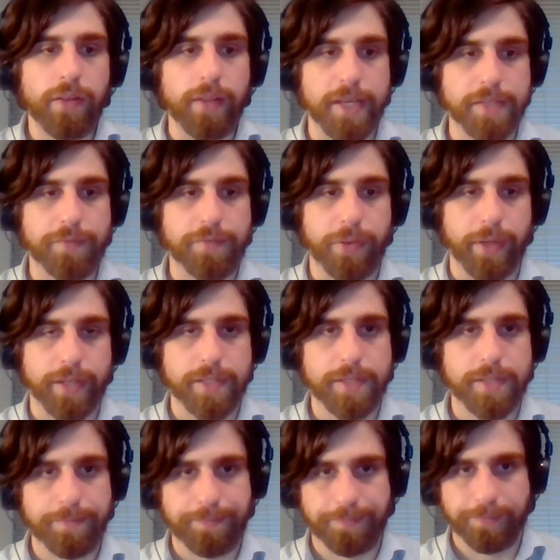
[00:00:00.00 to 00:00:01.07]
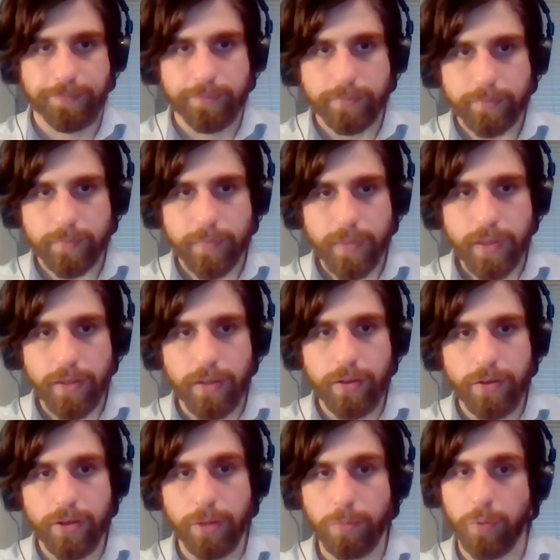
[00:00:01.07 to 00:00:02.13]
Last few things.
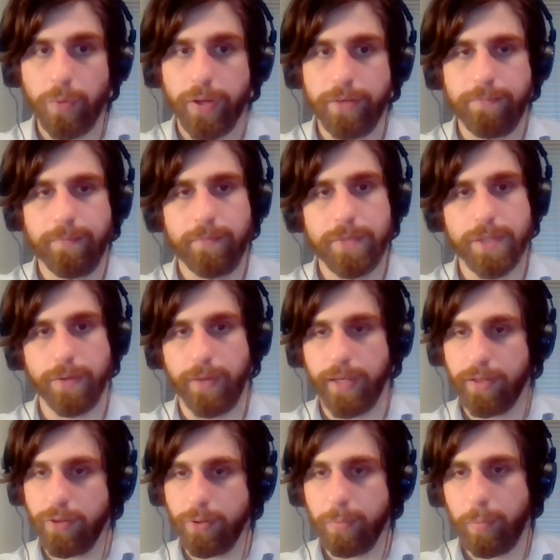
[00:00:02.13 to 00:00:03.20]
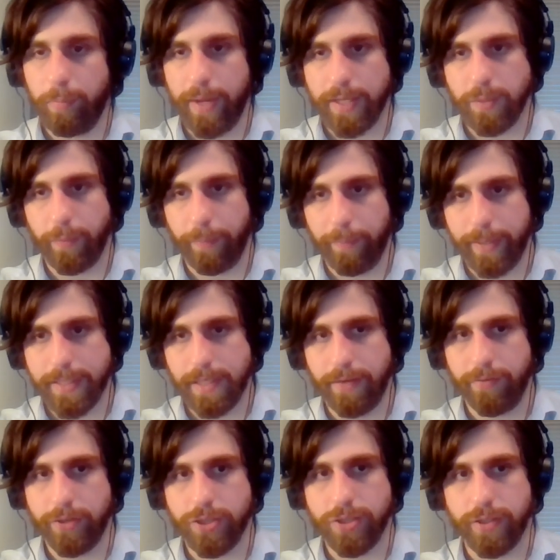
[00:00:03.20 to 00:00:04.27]
Number one, so like looping back to what makes a
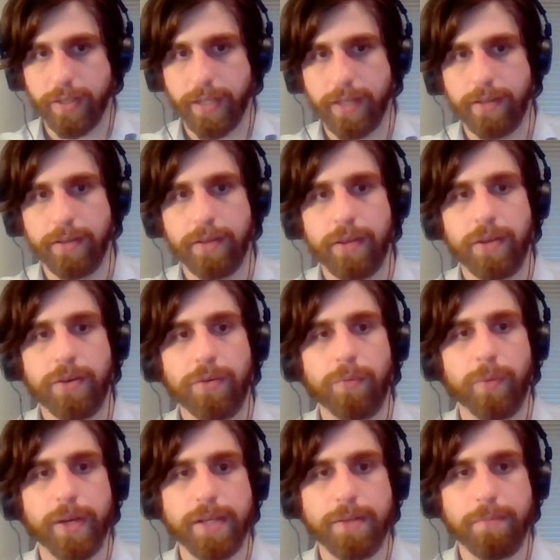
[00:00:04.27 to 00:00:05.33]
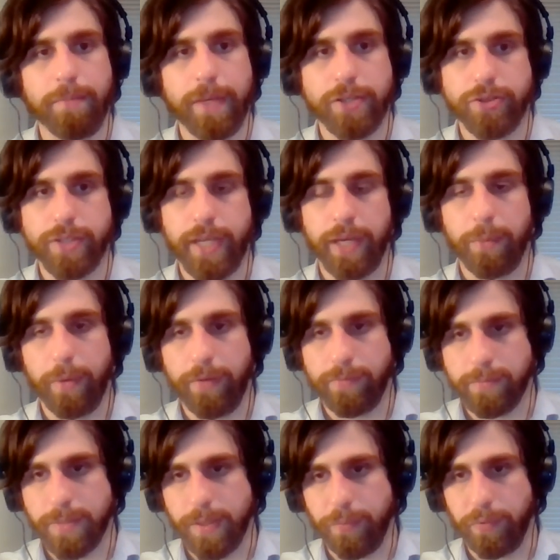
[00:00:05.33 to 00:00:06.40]
definition good. One major takeaway
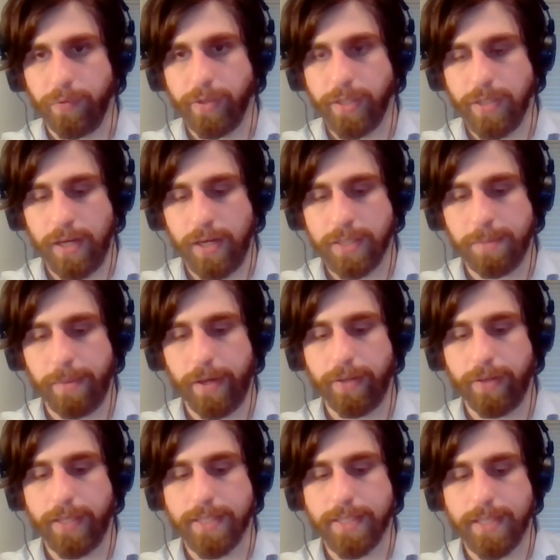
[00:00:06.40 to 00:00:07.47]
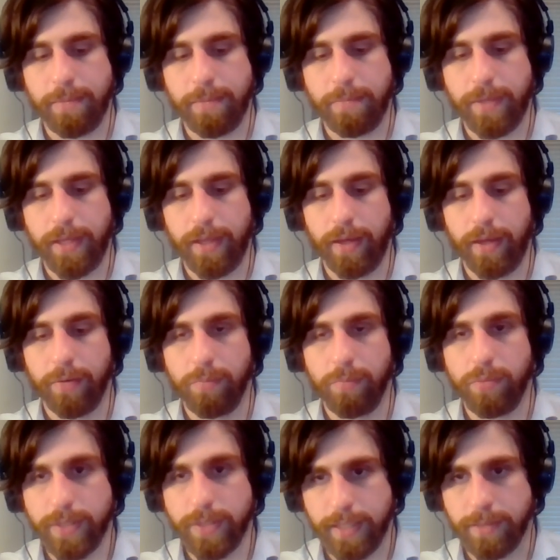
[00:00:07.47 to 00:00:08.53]
from stuff we've already talked about is it being
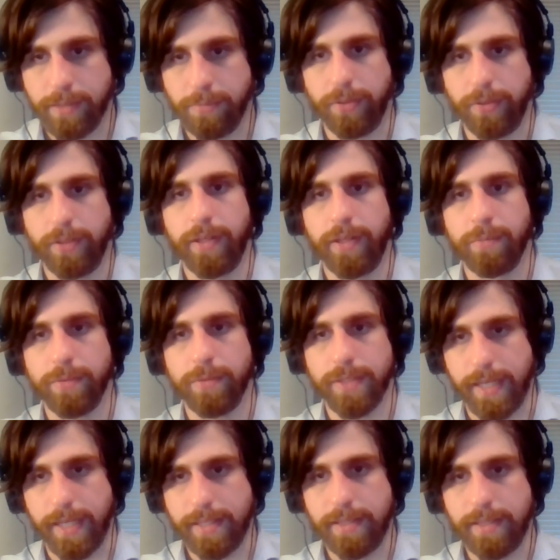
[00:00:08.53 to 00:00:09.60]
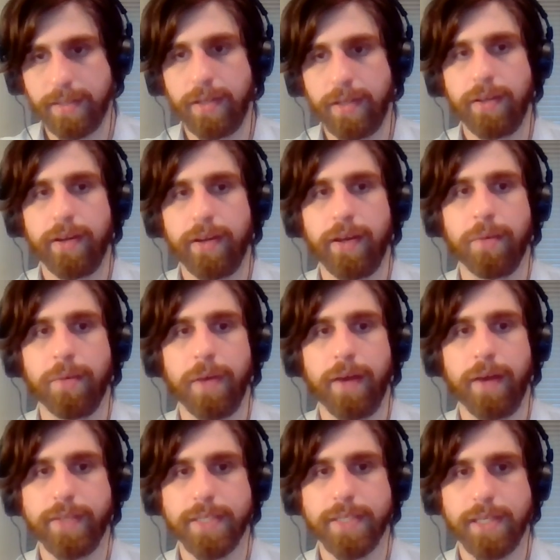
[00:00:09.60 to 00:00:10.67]
predictable and precise.
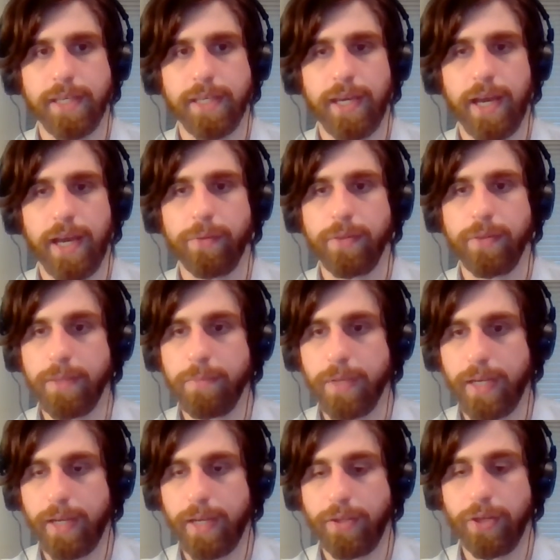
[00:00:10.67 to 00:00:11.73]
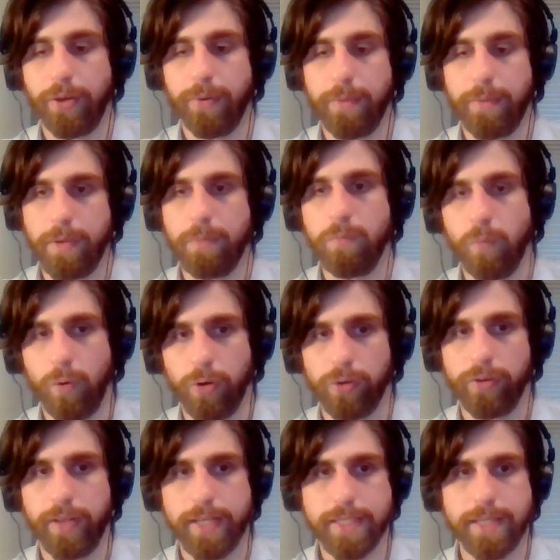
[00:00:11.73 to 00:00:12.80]
Obviously, how it being more
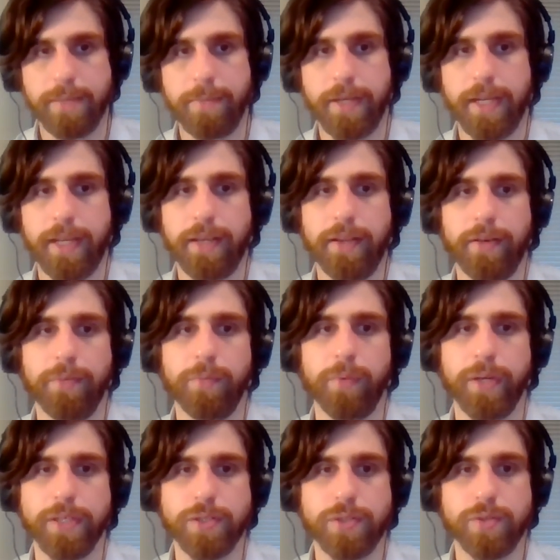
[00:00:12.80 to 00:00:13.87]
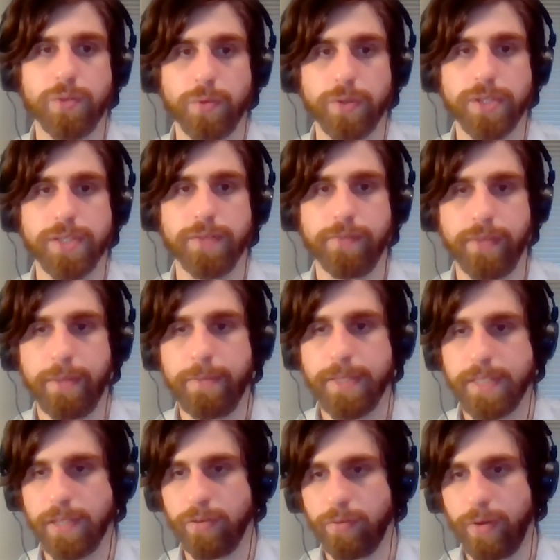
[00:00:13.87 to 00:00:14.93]
or less limited, what sorts of
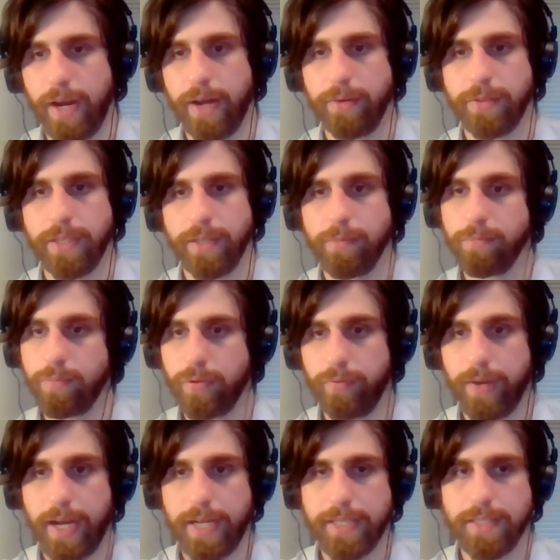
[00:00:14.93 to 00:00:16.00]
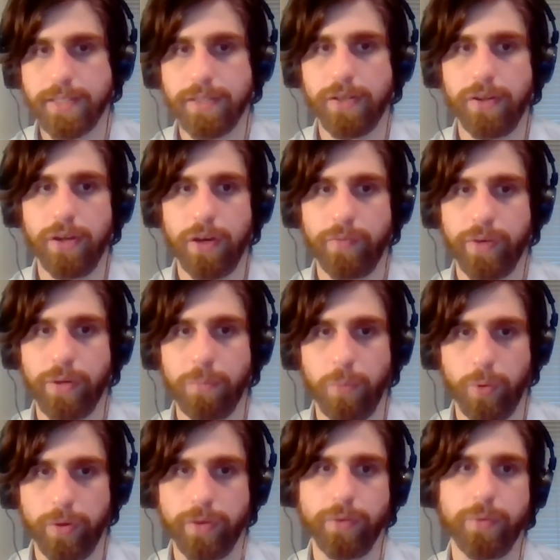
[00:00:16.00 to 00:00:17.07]
limits and ground it provides are very
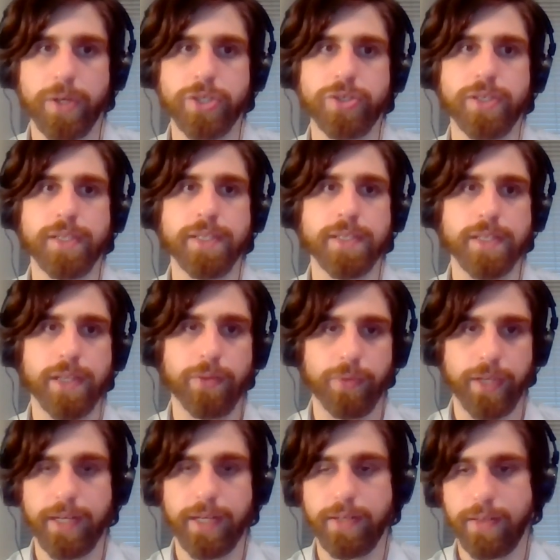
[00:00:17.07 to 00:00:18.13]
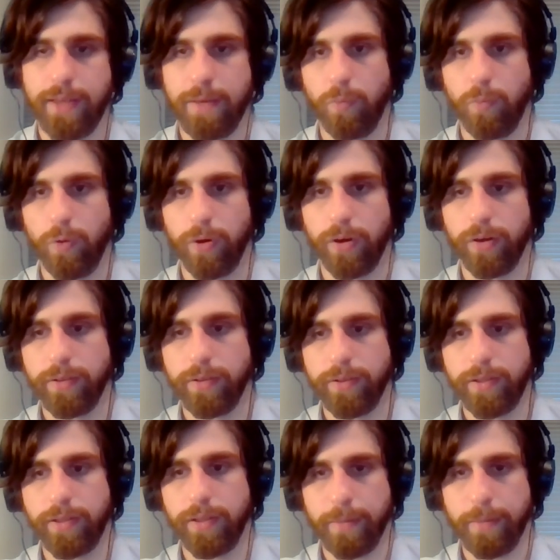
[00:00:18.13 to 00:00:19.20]
important questions, and we'll get into that more
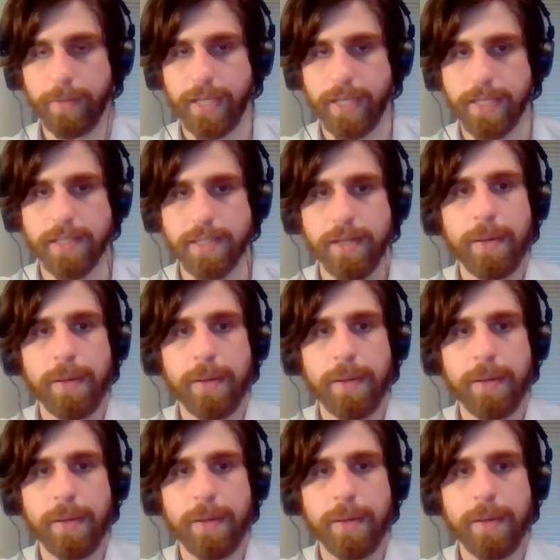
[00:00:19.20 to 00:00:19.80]
in the coming days.